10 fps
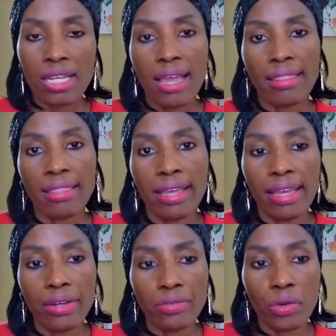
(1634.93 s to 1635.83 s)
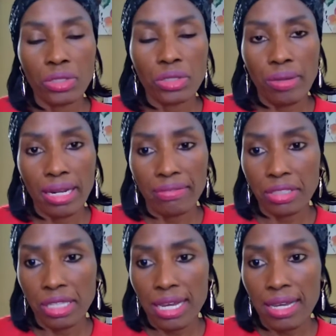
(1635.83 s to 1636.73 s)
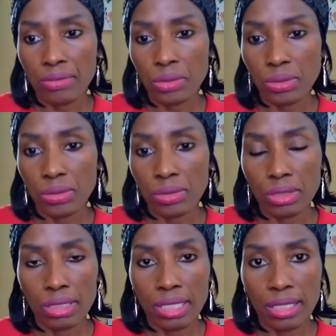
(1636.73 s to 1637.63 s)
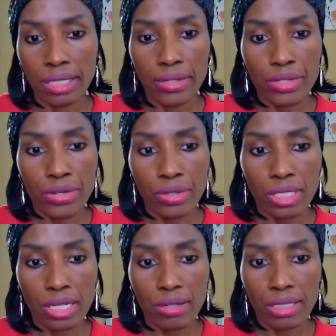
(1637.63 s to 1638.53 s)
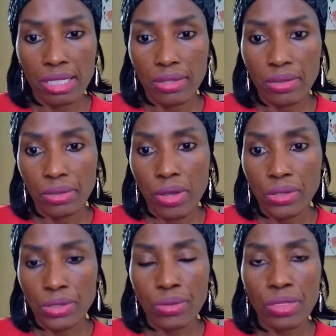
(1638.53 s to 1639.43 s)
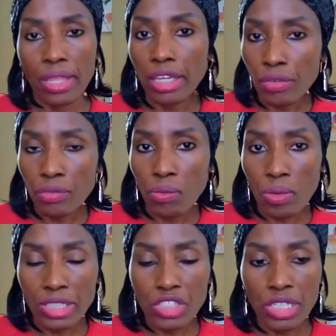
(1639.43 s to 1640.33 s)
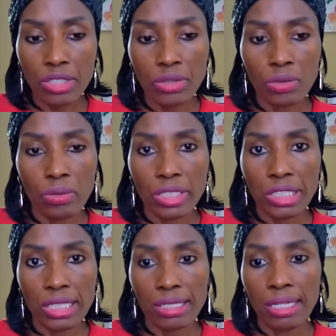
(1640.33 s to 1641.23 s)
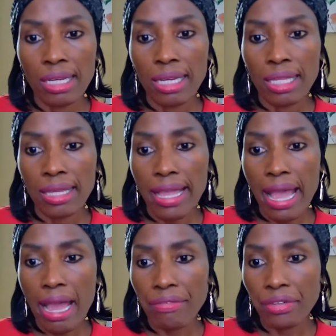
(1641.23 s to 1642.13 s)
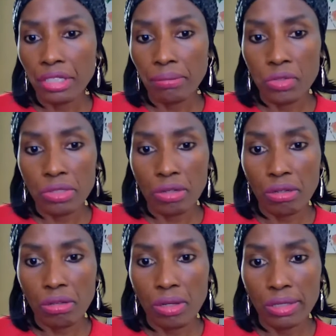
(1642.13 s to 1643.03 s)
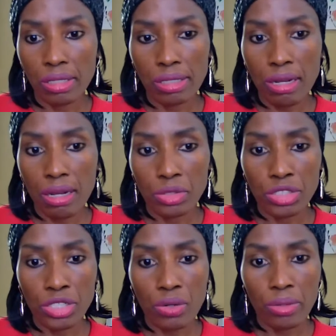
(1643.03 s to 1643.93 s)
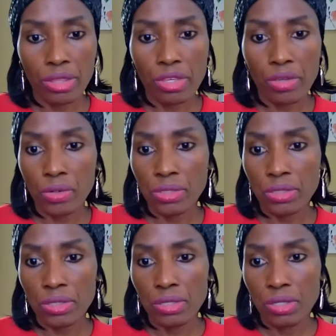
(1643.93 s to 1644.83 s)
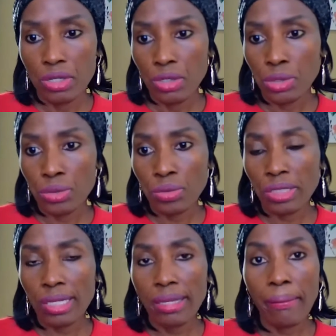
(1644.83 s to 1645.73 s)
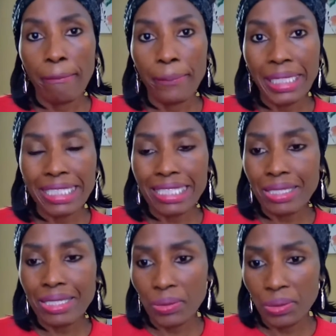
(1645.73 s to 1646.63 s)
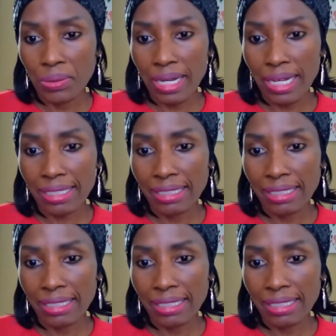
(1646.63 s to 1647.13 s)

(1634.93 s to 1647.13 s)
And then, of course, right after that, we'll get into the Tarantino lawsuit. Thank you for watching. You're watching the AfricaMusicLaw.com show with yours truly, Miss Uduak.